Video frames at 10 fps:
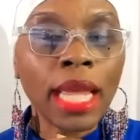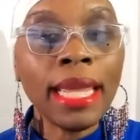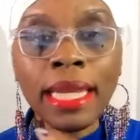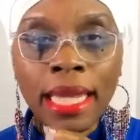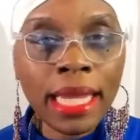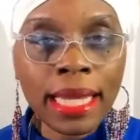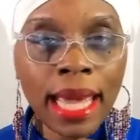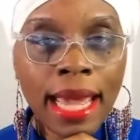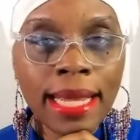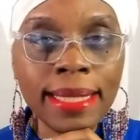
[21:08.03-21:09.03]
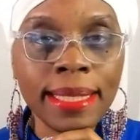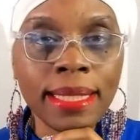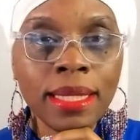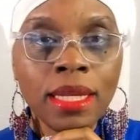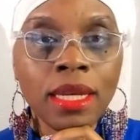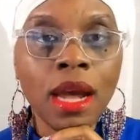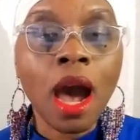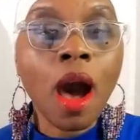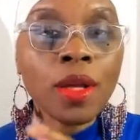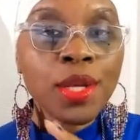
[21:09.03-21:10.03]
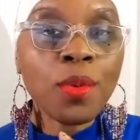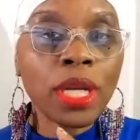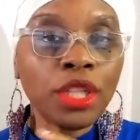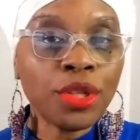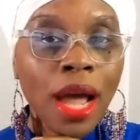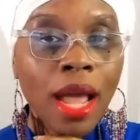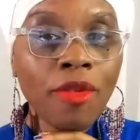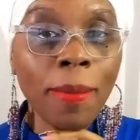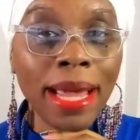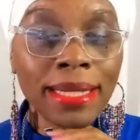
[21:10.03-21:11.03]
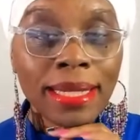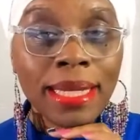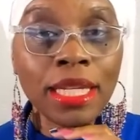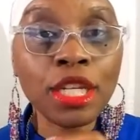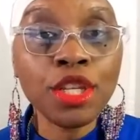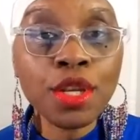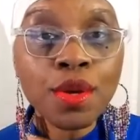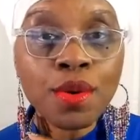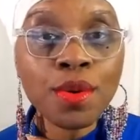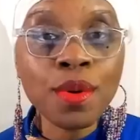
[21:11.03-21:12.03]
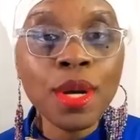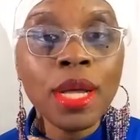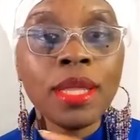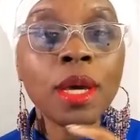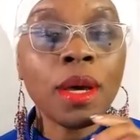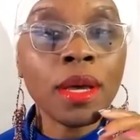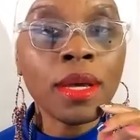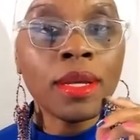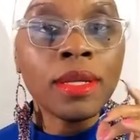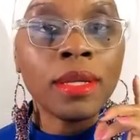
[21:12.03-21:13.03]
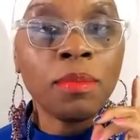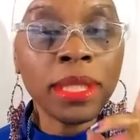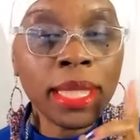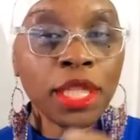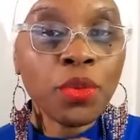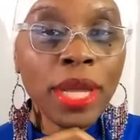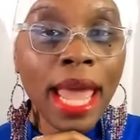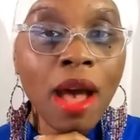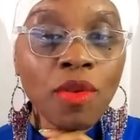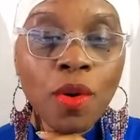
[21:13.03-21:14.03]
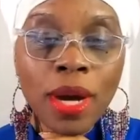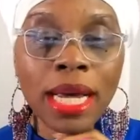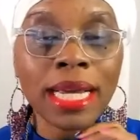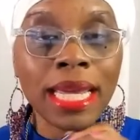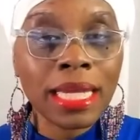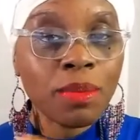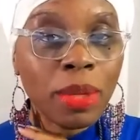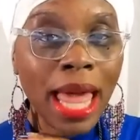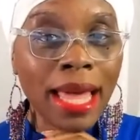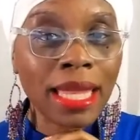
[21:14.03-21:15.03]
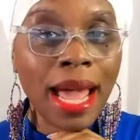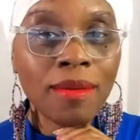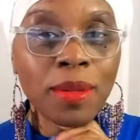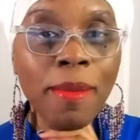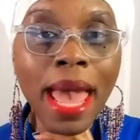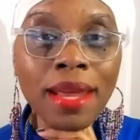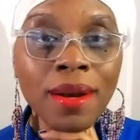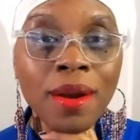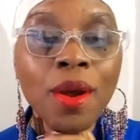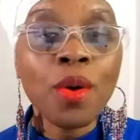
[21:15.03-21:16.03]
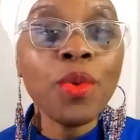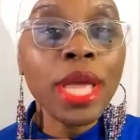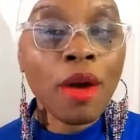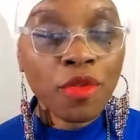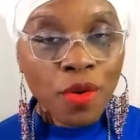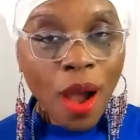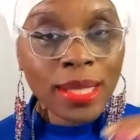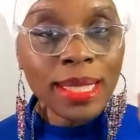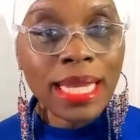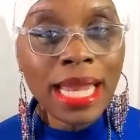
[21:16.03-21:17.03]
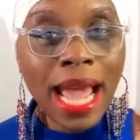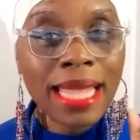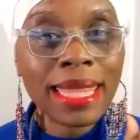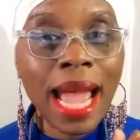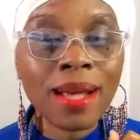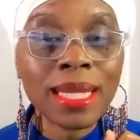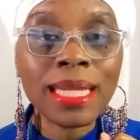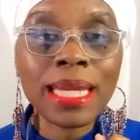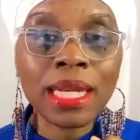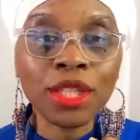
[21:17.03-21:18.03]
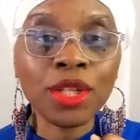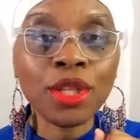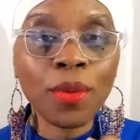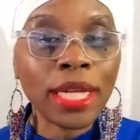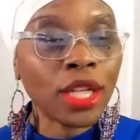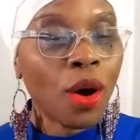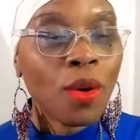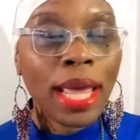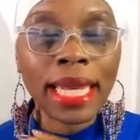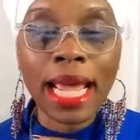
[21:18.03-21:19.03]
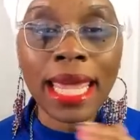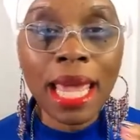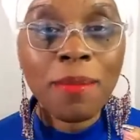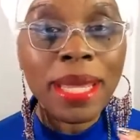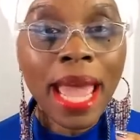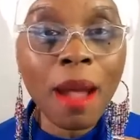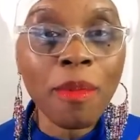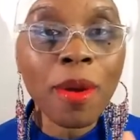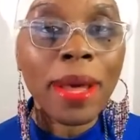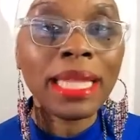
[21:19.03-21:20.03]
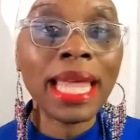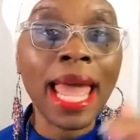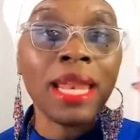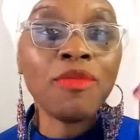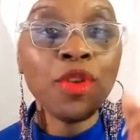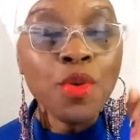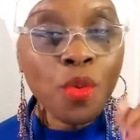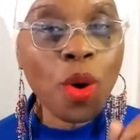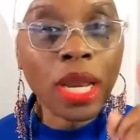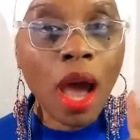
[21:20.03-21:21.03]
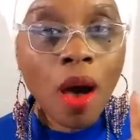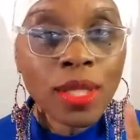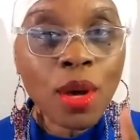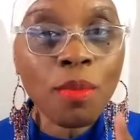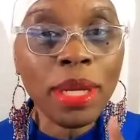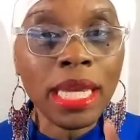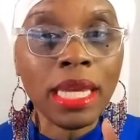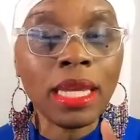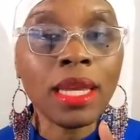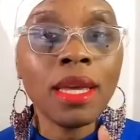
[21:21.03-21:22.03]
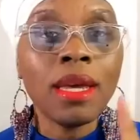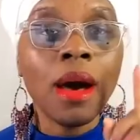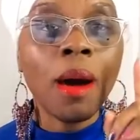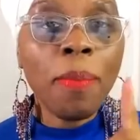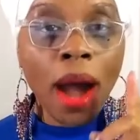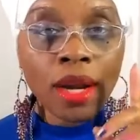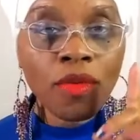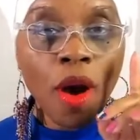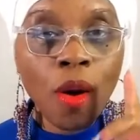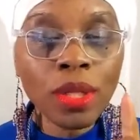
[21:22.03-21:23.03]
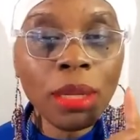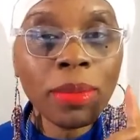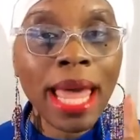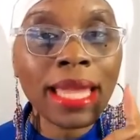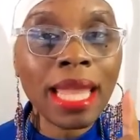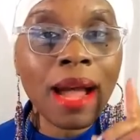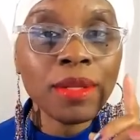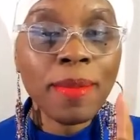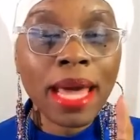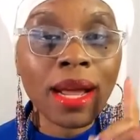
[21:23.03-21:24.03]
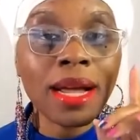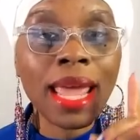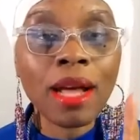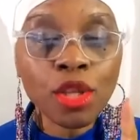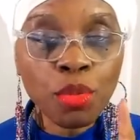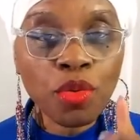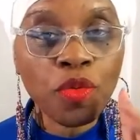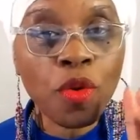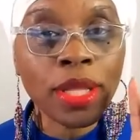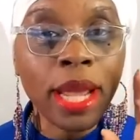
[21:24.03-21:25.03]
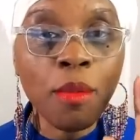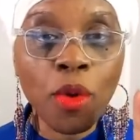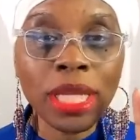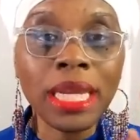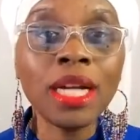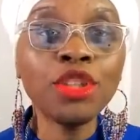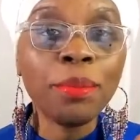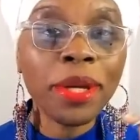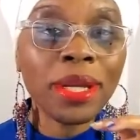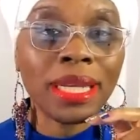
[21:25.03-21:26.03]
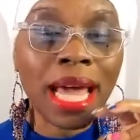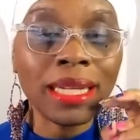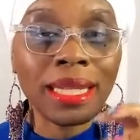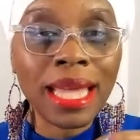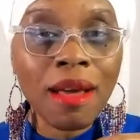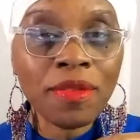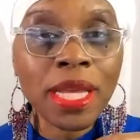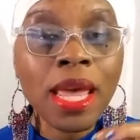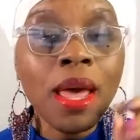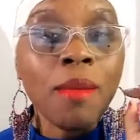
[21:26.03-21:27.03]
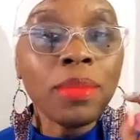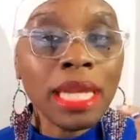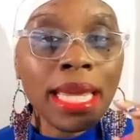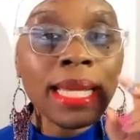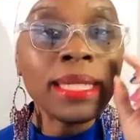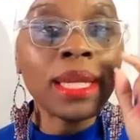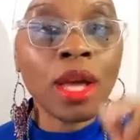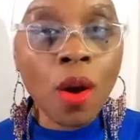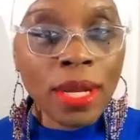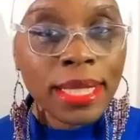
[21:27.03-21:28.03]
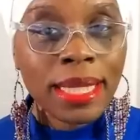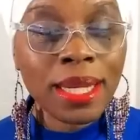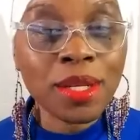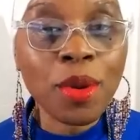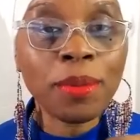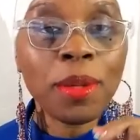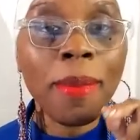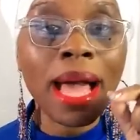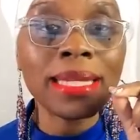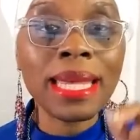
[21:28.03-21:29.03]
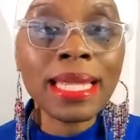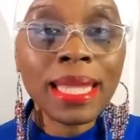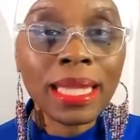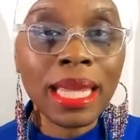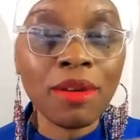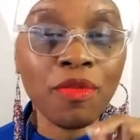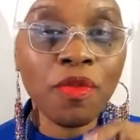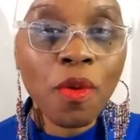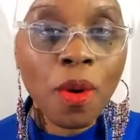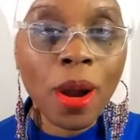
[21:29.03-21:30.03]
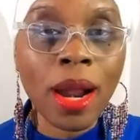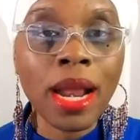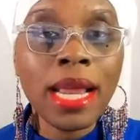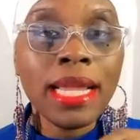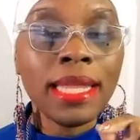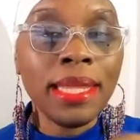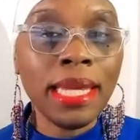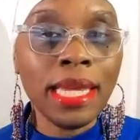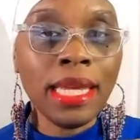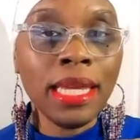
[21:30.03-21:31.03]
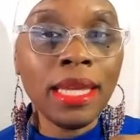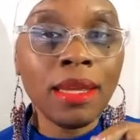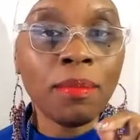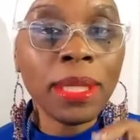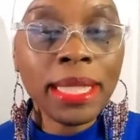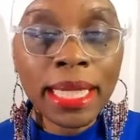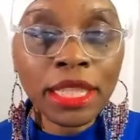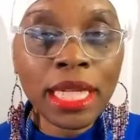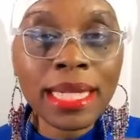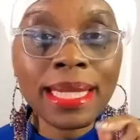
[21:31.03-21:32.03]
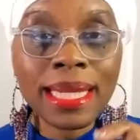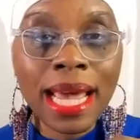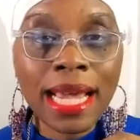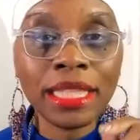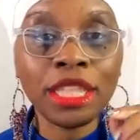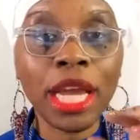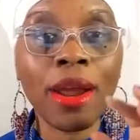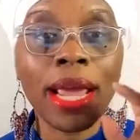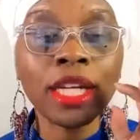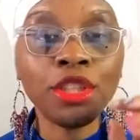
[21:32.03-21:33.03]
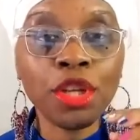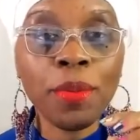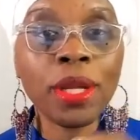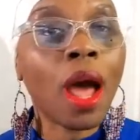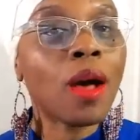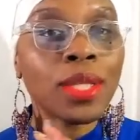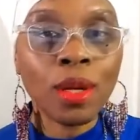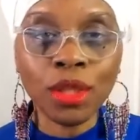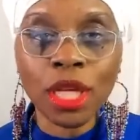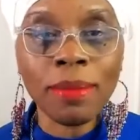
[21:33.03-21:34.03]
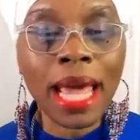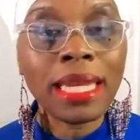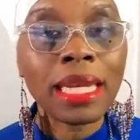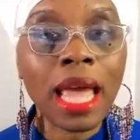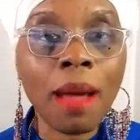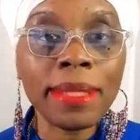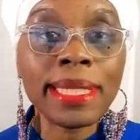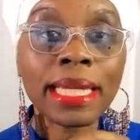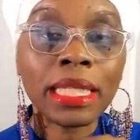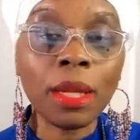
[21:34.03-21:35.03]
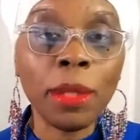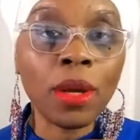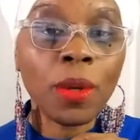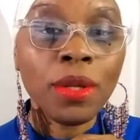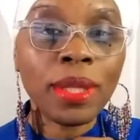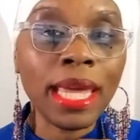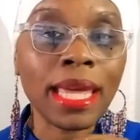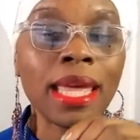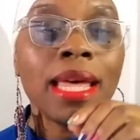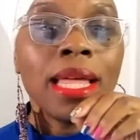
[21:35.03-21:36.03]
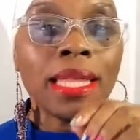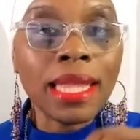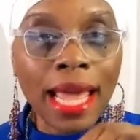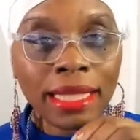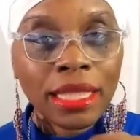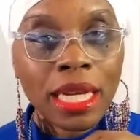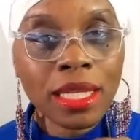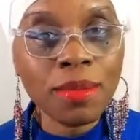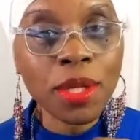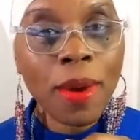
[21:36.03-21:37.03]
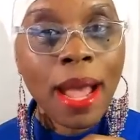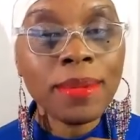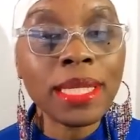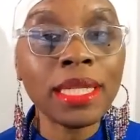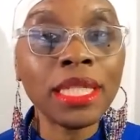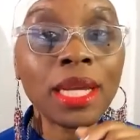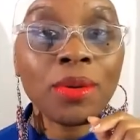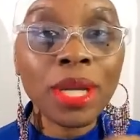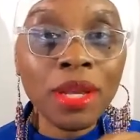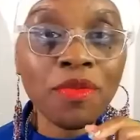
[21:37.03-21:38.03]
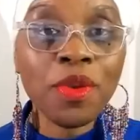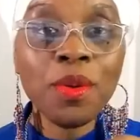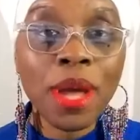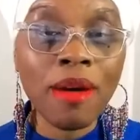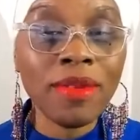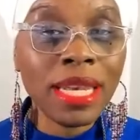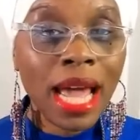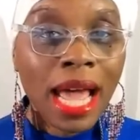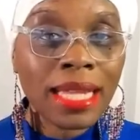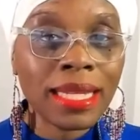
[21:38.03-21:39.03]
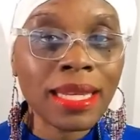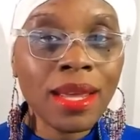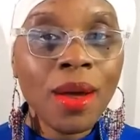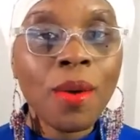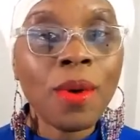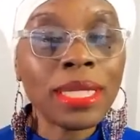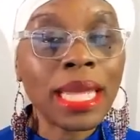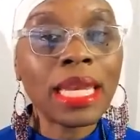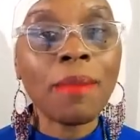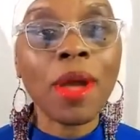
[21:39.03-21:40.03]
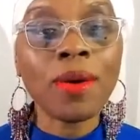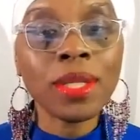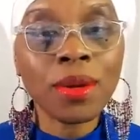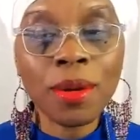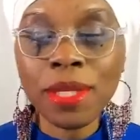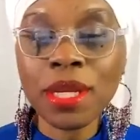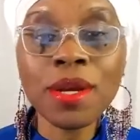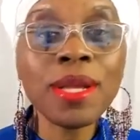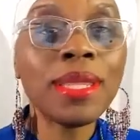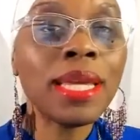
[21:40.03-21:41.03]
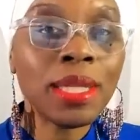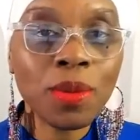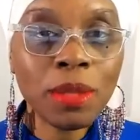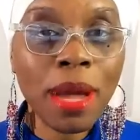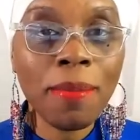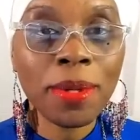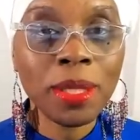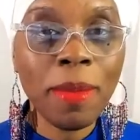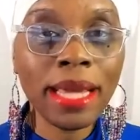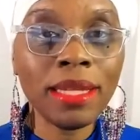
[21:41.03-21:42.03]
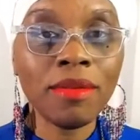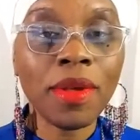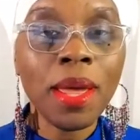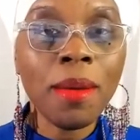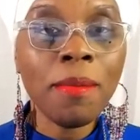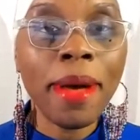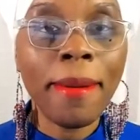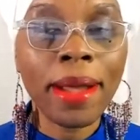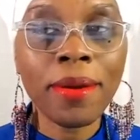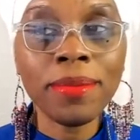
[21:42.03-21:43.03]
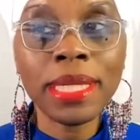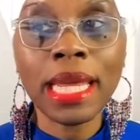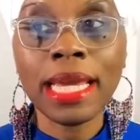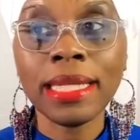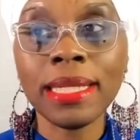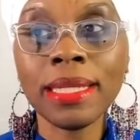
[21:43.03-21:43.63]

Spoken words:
In any case, I also want to draw everybody's attention to the petition we have going against Black Lives Matter. We have crossed the 9,000 signature threshold, and I can't be happier about that. If you want to also be a part of holding Black Lives Matter accountable for their more than $100 million theft, please go into the description box, hit the link for the petition, sign, share, and contribute. Also, jump down in the comment section. Let me know what you think. Like, share, subscribe to the channel if you have not. Once again, I'm your host, The Crimson Cure, and this was my perspective. Bye-bye, Crimsonite.